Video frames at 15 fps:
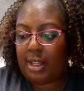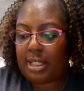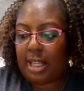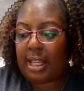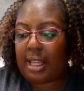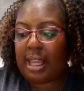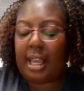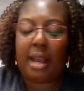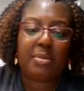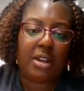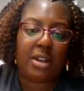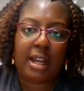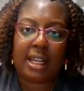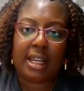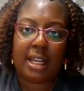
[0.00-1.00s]
I'm
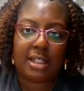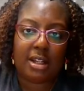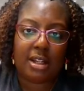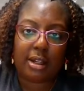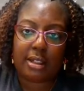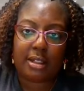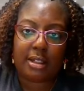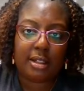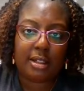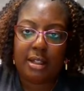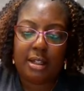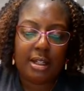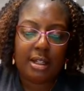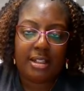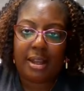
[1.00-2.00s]
sorry, I can't talk and
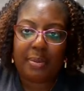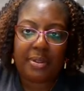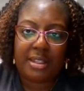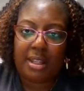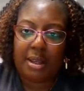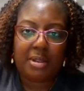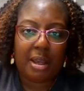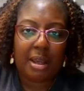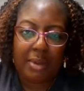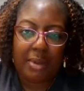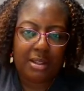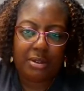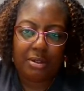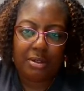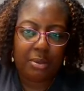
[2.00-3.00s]
type at the same time. Am I
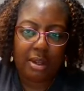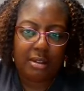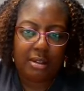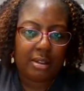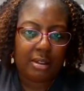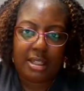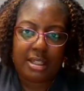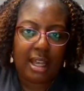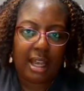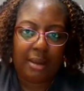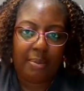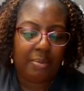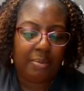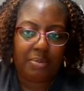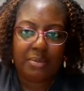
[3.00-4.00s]
the only one? Because
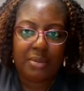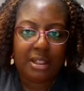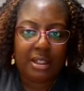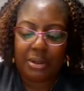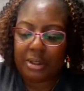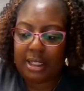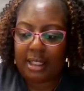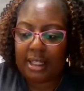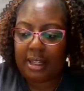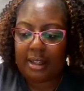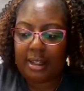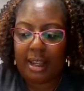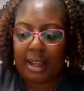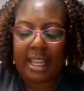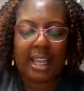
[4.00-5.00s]
I literally
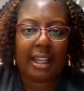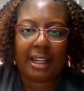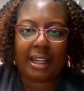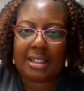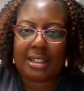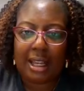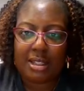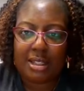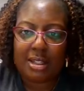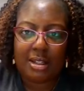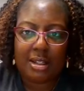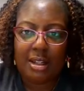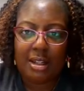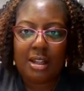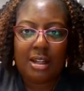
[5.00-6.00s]
I can't text
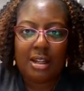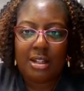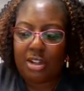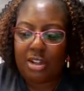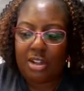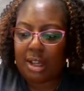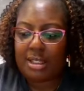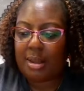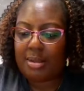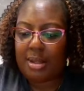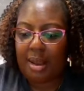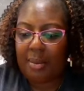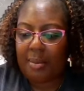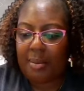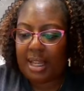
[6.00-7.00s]
and talk at the same
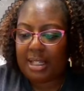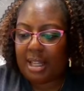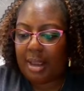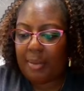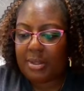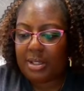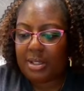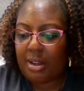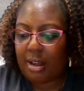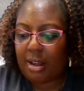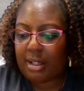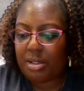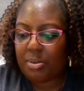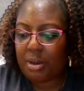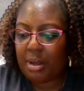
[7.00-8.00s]
time. I can't type and talk.
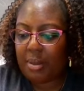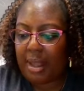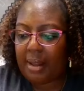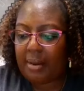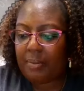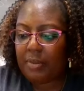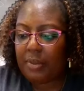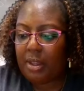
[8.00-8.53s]
It's pretty bad.